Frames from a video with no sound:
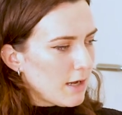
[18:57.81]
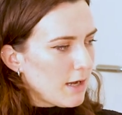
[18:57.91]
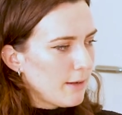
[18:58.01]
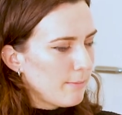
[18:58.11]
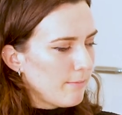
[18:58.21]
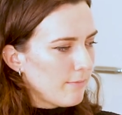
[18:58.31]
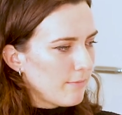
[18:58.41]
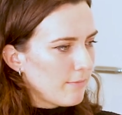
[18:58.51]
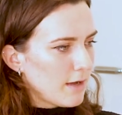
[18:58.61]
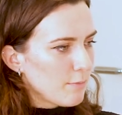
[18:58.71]
Okay.
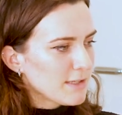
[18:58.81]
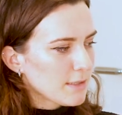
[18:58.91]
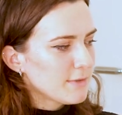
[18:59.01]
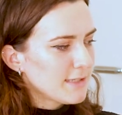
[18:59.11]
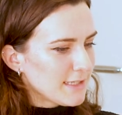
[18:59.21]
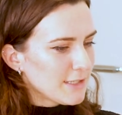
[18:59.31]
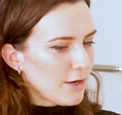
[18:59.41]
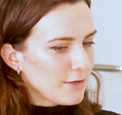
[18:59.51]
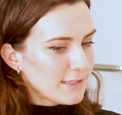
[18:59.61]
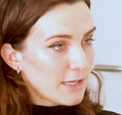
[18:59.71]
And when someone sits
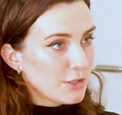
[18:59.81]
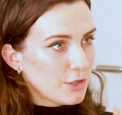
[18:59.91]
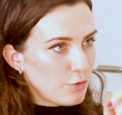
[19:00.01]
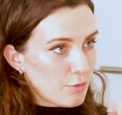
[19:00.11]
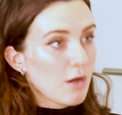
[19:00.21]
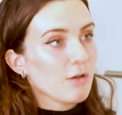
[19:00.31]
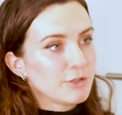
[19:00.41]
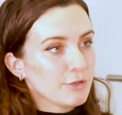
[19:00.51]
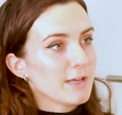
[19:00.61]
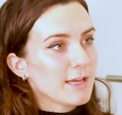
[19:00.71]
down and says, you can't
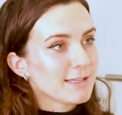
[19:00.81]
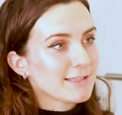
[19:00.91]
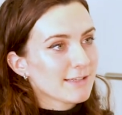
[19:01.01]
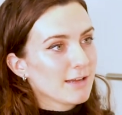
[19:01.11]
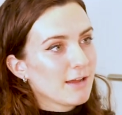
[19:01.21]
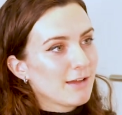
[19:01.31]
do this,